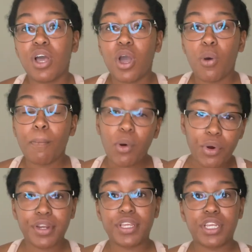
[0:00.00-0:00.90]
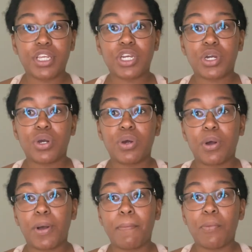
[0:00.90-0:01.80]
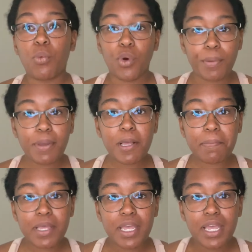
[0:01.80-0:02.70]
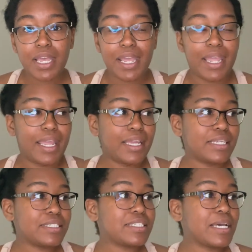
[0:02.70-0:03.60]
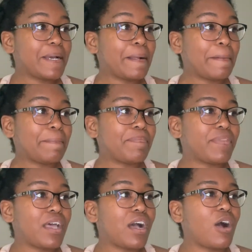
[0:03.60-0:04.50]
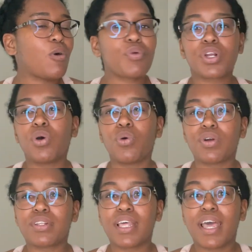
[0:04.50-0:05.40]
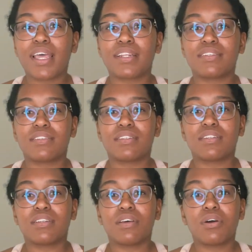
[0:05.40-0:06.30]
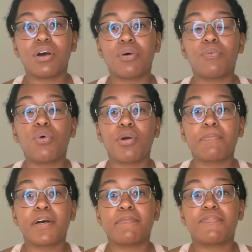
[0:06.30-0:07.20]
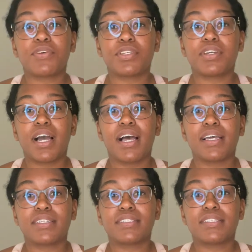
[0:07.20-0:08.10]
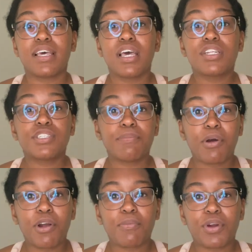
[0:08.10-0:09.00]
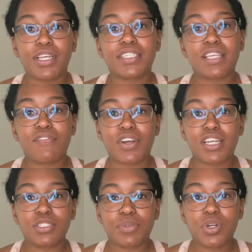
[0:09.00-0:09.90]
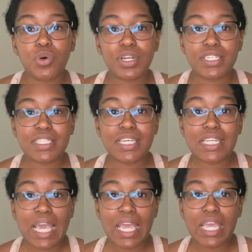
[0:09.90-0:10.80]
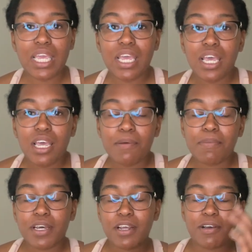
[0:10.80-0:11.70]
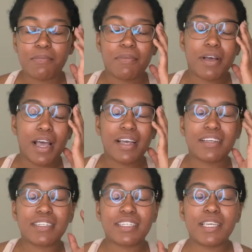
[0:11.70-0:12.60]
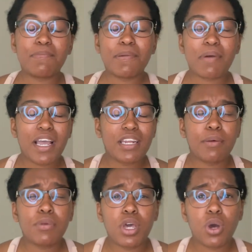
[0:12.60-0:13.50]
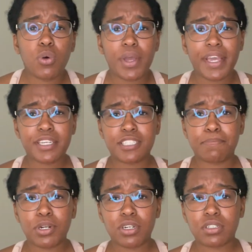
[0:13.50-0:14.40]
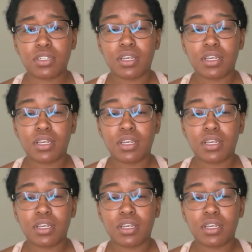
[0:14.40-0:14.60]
morning warm-up, and I'll record that warm-up for you guys tomorrow morning because I forgot to record it today. But keep in mind, I'm no expert